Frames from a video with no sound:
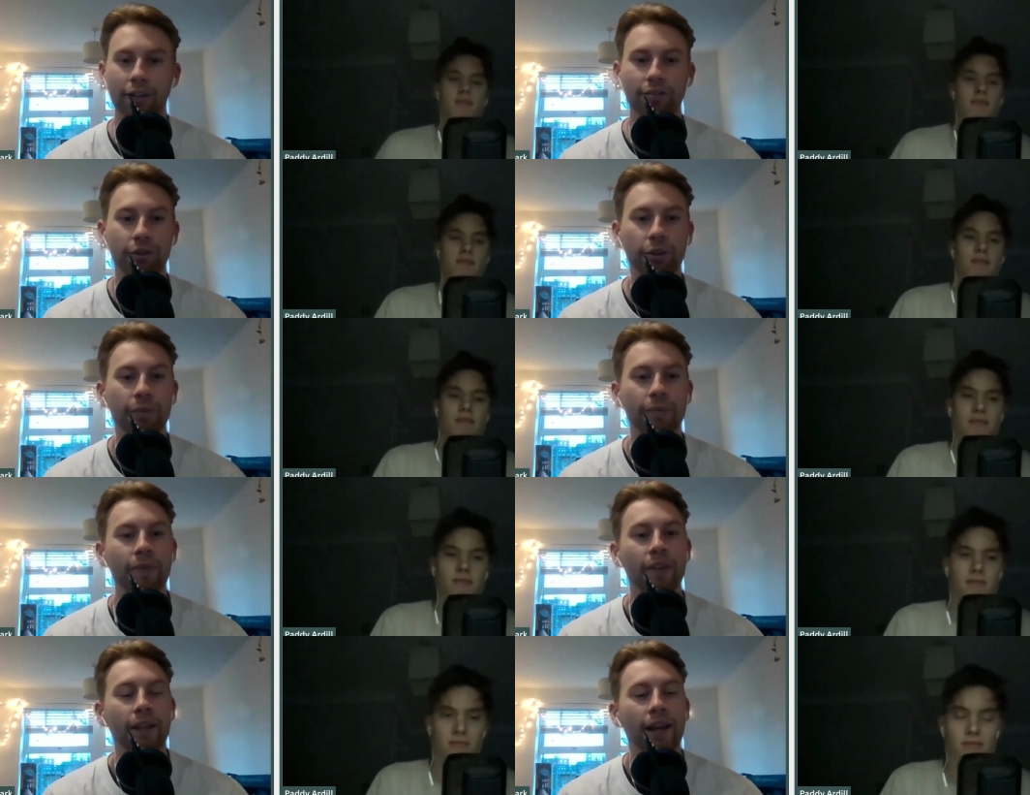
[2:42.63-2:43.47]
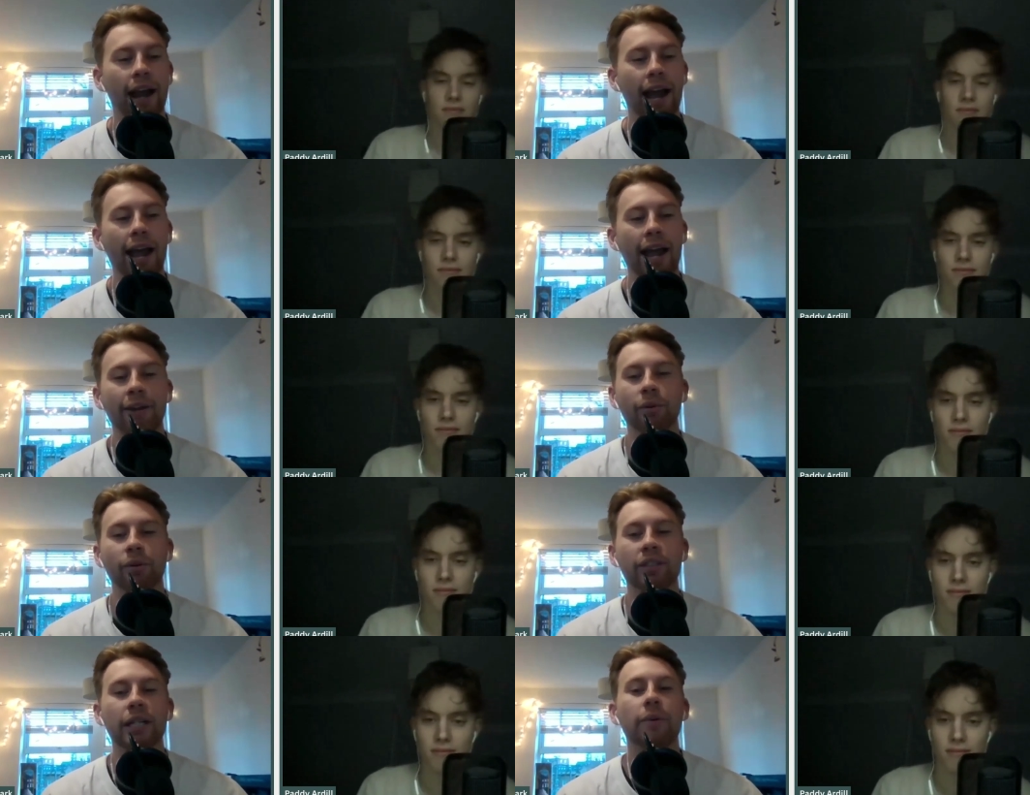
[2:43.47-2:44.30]
Speaker 1: a few and we'll
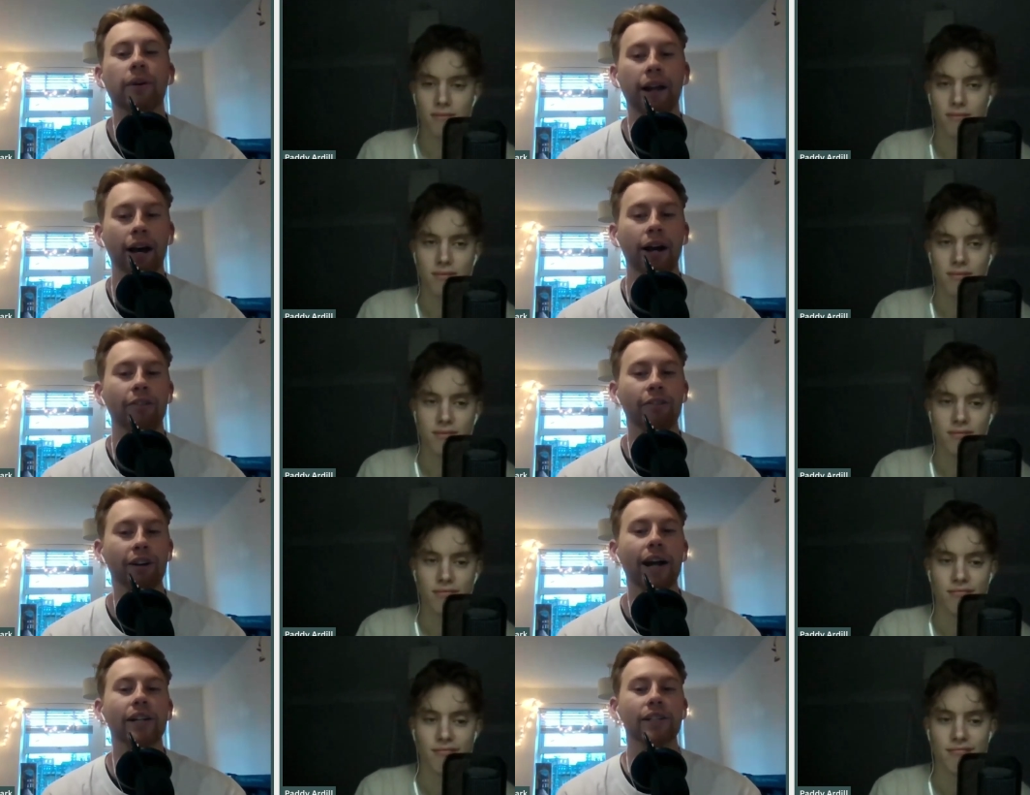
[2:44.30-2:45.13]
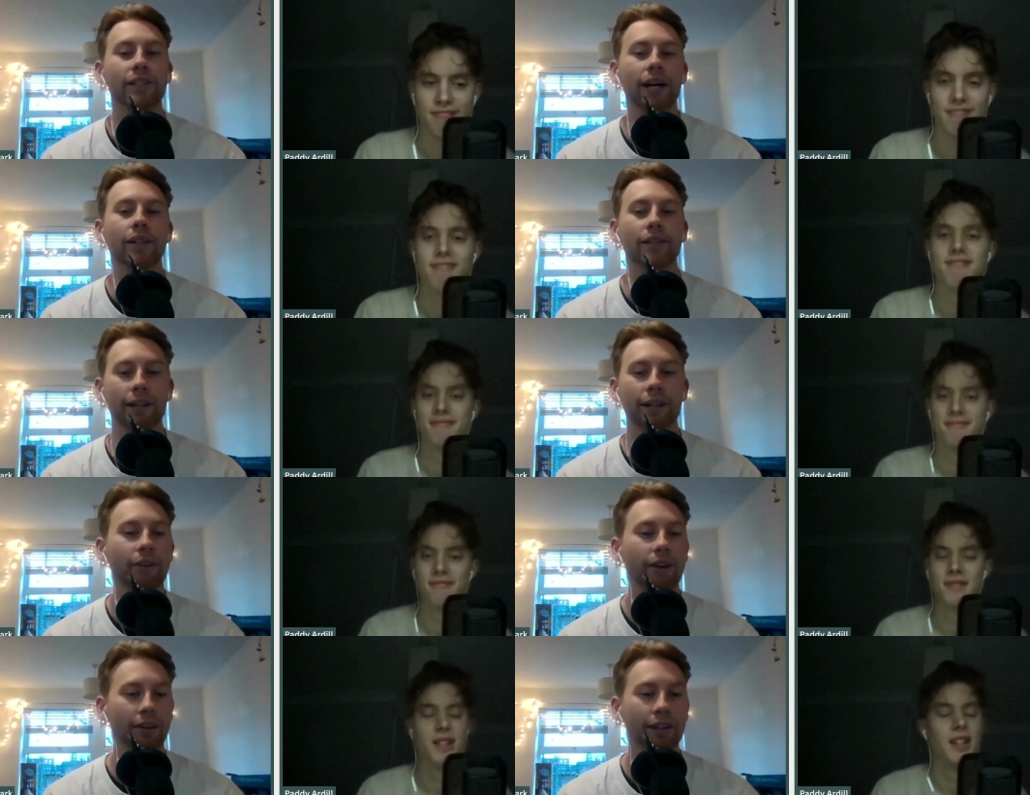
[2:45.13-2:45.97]
see what our reactions are to them.
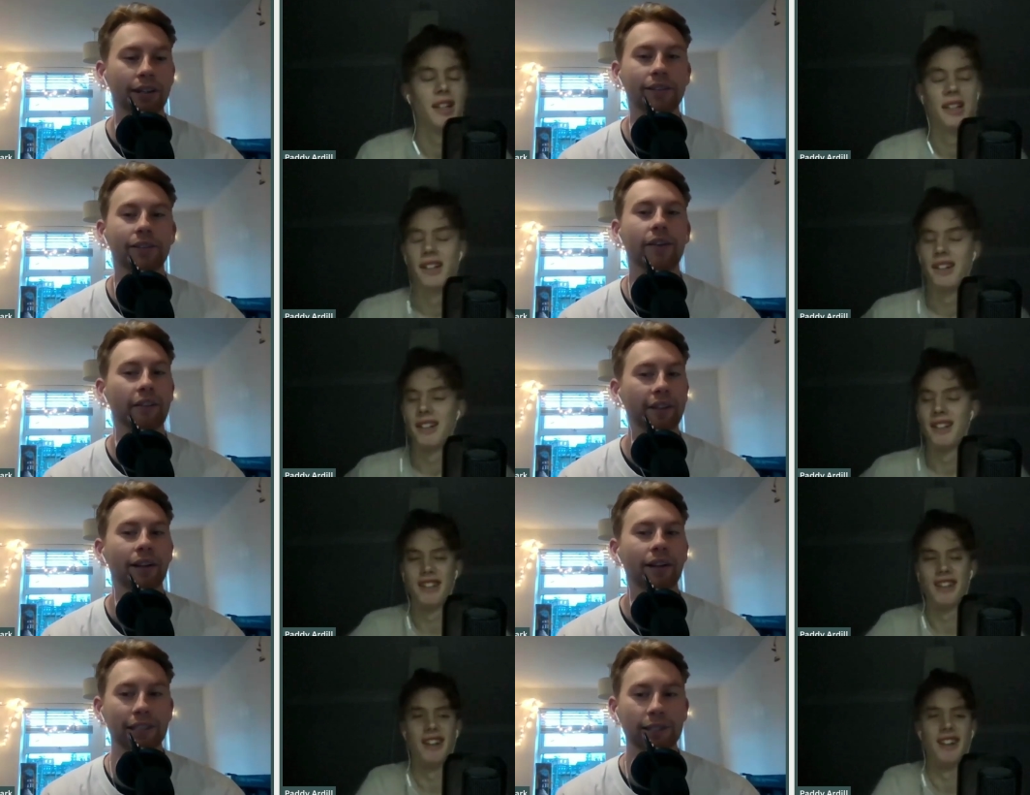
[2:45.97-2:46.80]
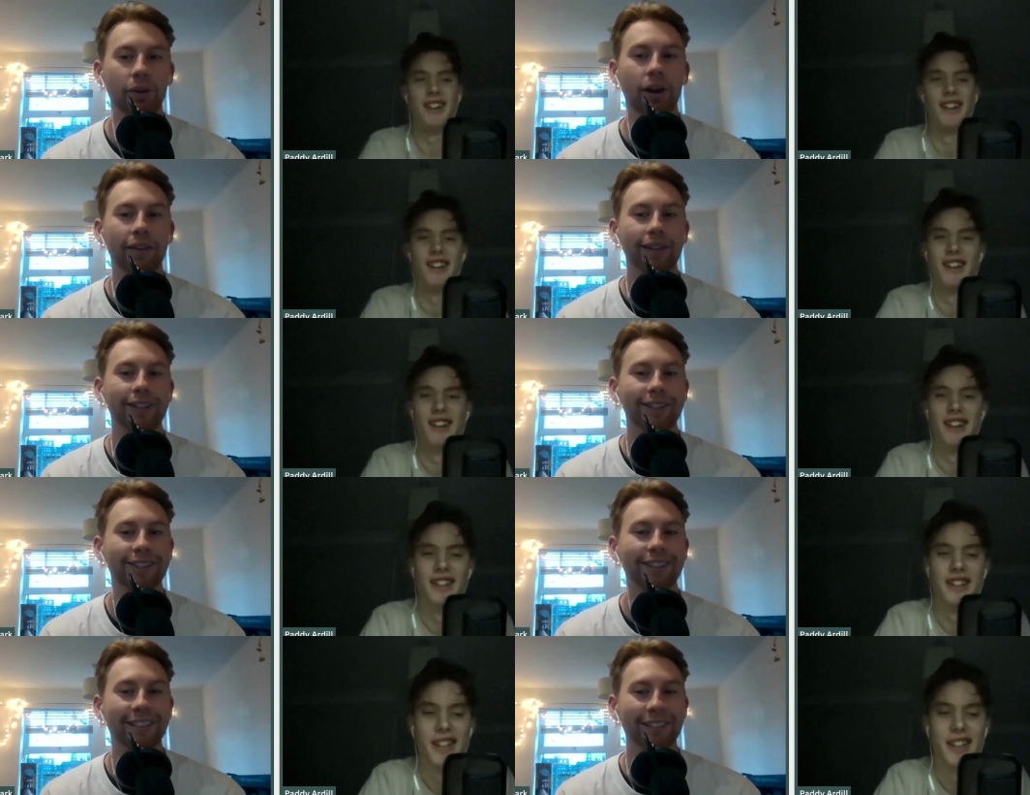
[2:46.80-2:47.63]
I think I think listeners will like this.
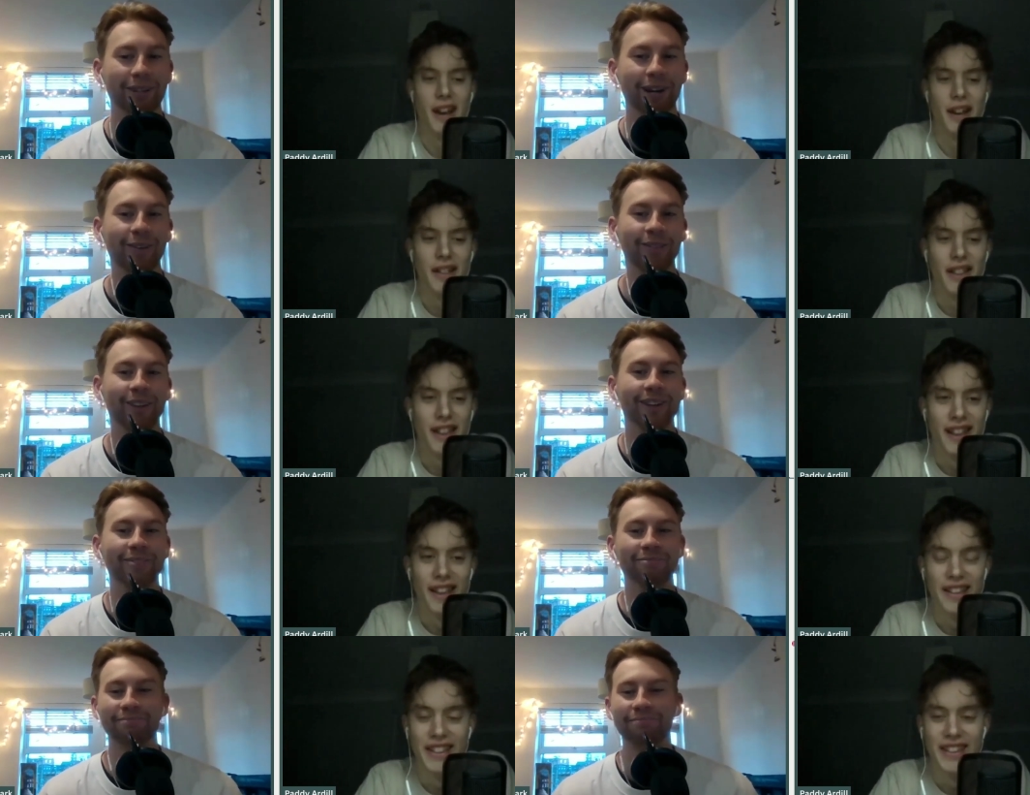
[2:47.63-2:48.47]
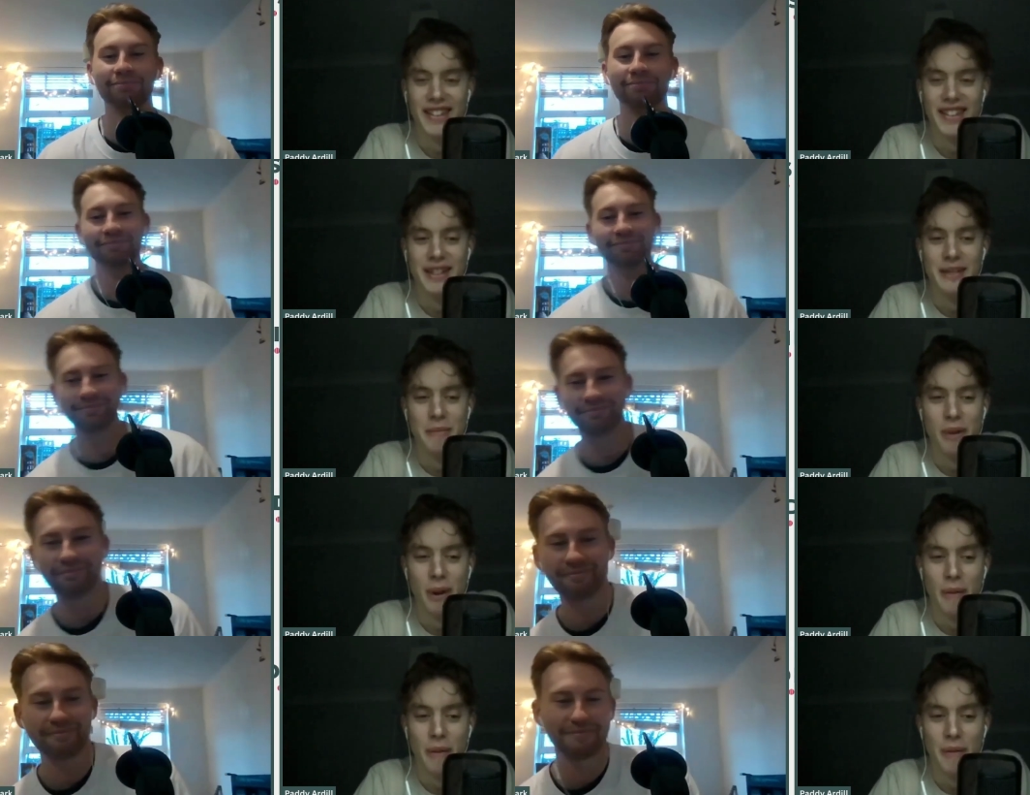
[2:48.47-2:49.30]
yeah, I, I,
Speaker 2: think this is
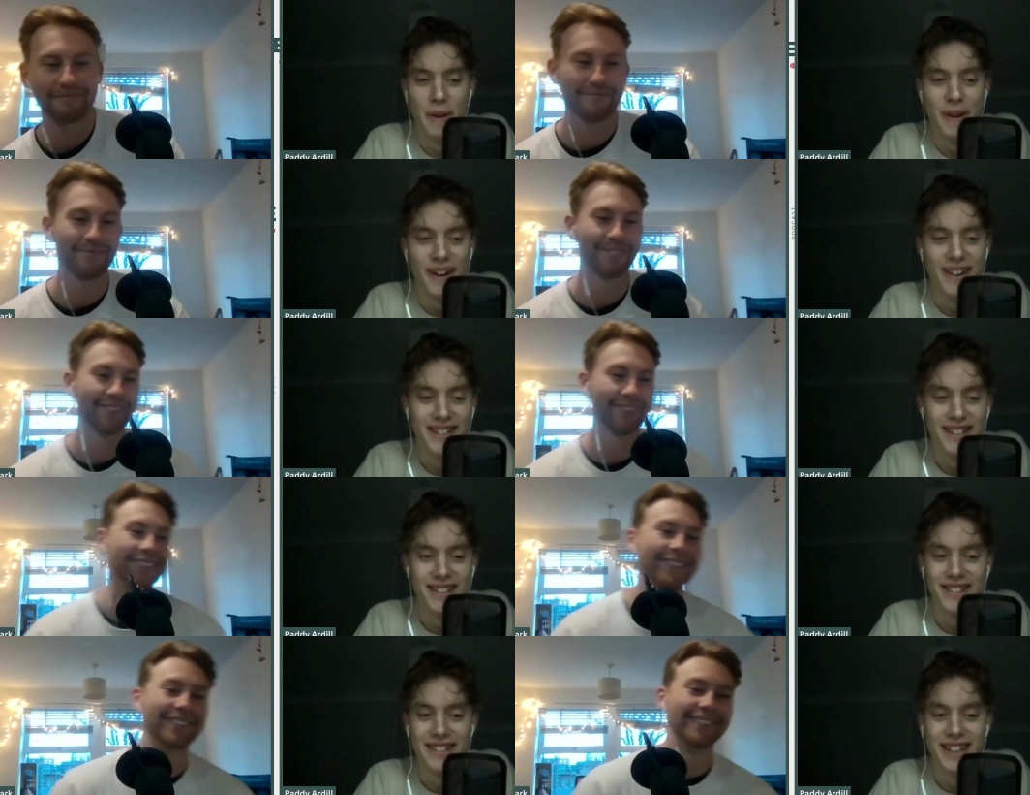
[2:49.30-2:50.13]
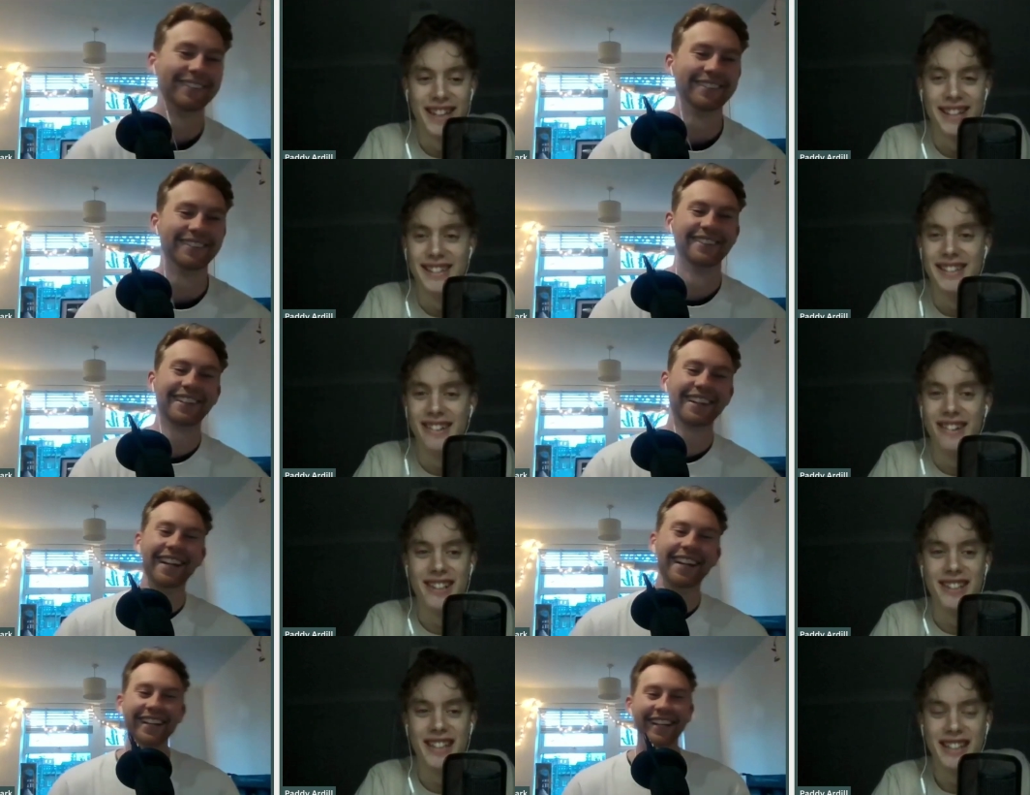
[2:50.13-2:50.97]
proper podcast content. All
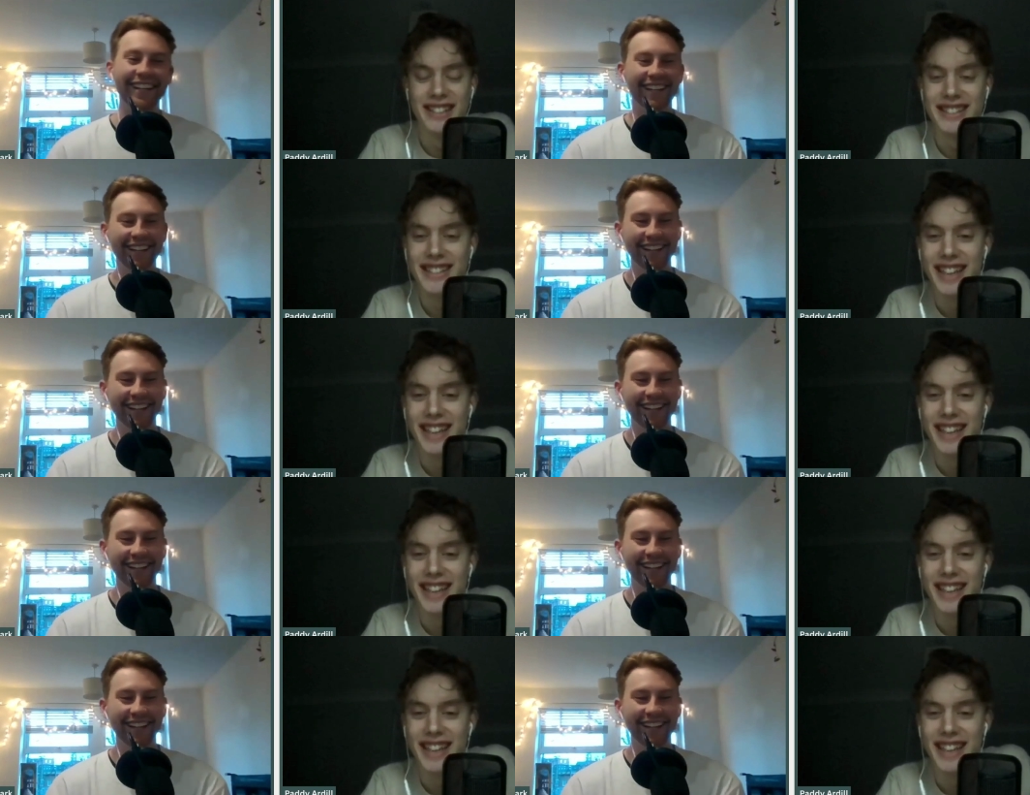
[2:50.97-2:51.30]
right, t-